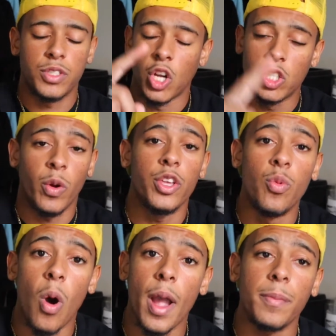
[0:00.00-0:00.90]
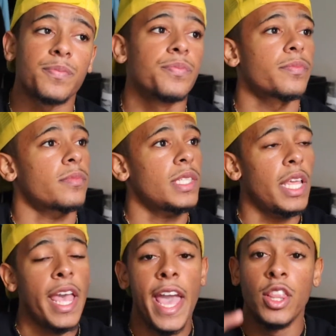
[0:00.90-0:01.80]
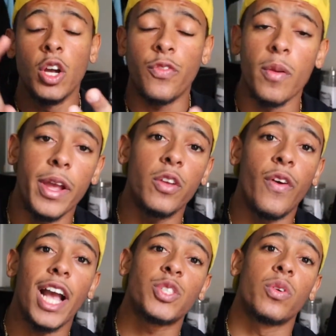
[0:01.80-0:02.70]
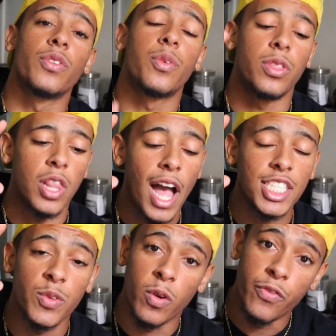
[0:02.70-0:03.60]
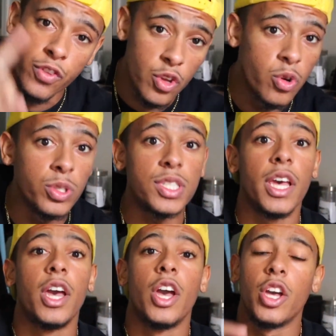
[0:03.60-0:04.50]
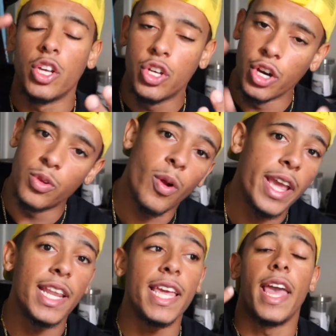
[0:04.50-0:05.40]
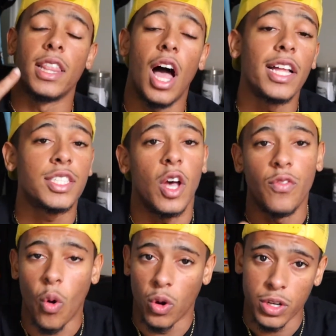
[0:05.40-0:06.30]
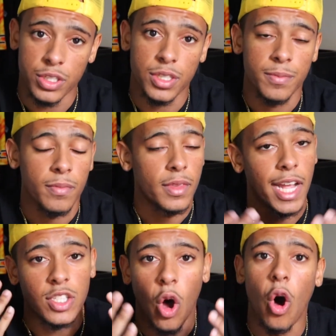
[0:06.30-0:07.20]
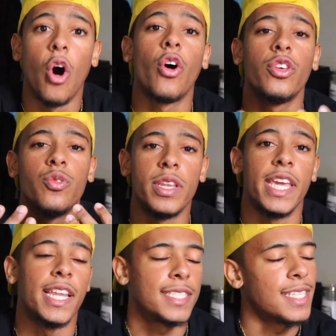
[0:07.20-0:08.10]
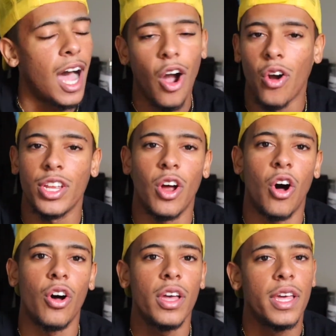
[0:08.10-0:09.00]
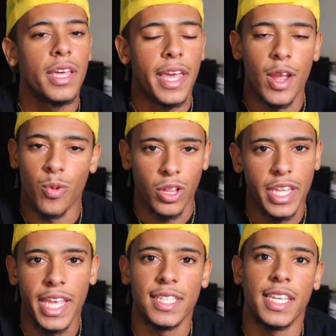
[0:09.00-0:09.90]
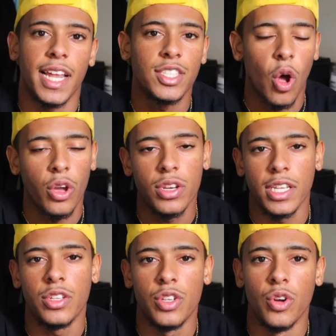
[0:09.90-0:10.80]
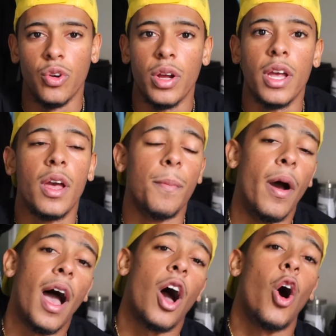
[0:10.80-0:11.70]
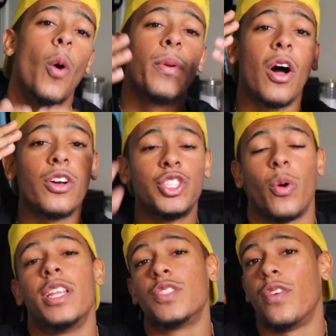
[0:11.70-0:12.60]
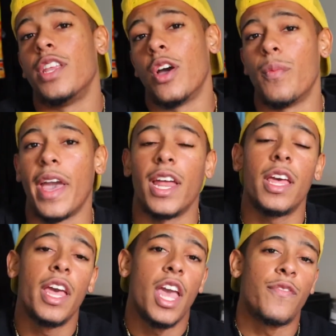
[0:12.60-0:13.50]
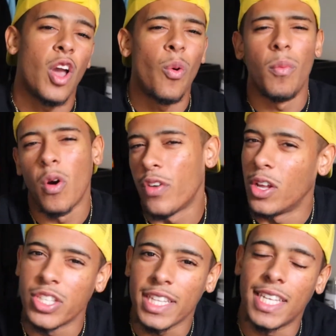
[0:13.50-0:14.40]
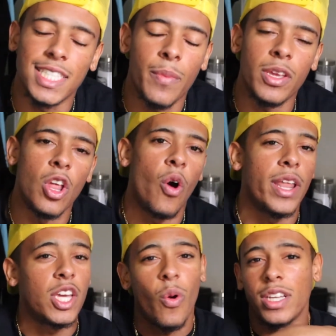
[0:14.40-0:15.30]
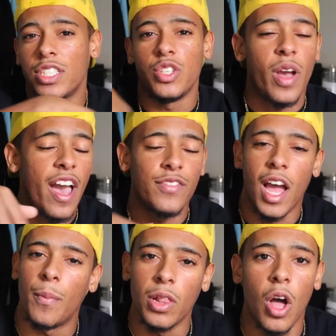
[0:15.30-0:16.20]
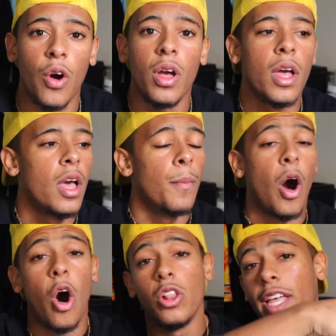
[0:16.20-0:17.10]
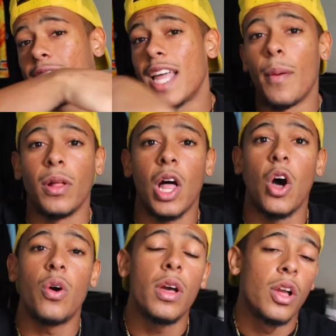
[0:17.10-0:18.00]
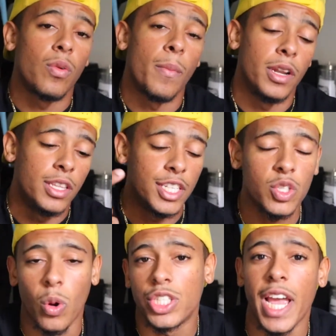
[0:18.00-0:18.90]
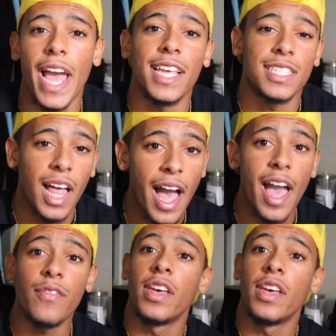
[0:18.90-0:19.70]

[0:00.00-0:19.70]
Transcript: search what you want, and look for a manufacturer with lots of reviews, good rating, and lots of orders. That's all you need. It's not hard at all. It really isn't. That's all you need to do. But I hope y'all enjoyed this video, man. If y'all want more videos like this, let me know. Any questions you have down below. But all links down below. Remember, the Discord chat is live.